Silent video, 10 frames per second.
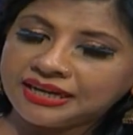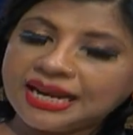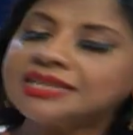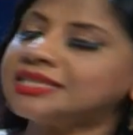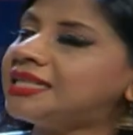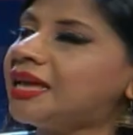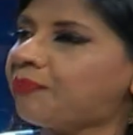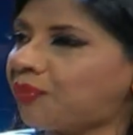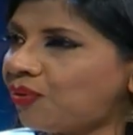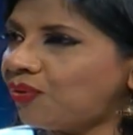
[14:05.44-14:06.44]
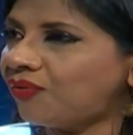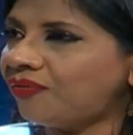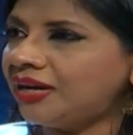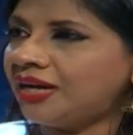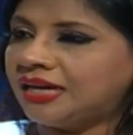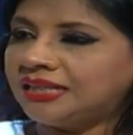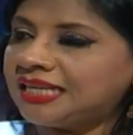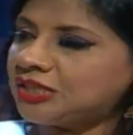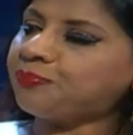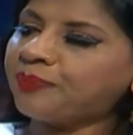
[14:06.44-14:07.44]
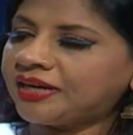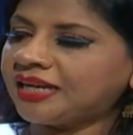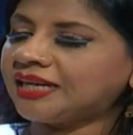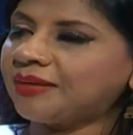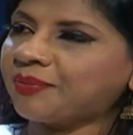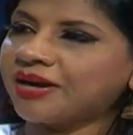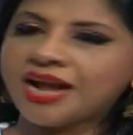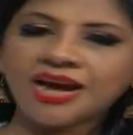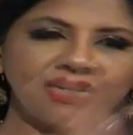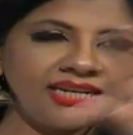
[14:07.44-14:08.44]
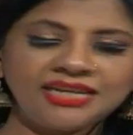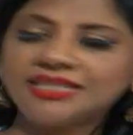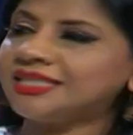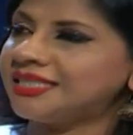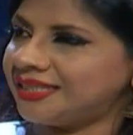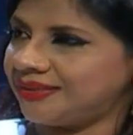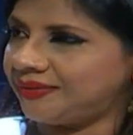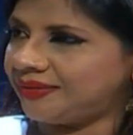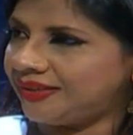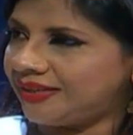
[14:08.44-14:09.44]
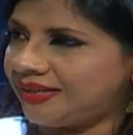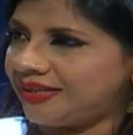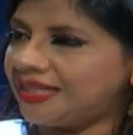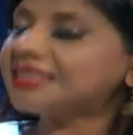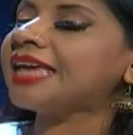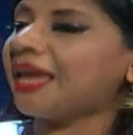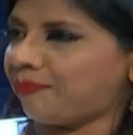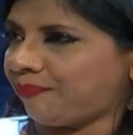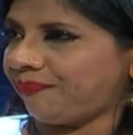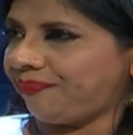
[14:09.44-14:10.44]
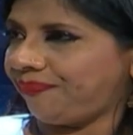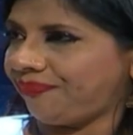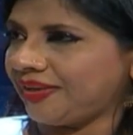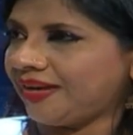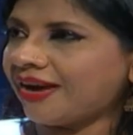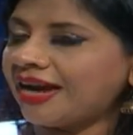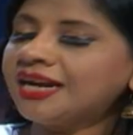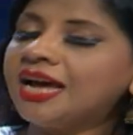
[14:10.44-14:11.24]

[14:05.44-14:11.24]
test, they proved this particular product is the same. Right?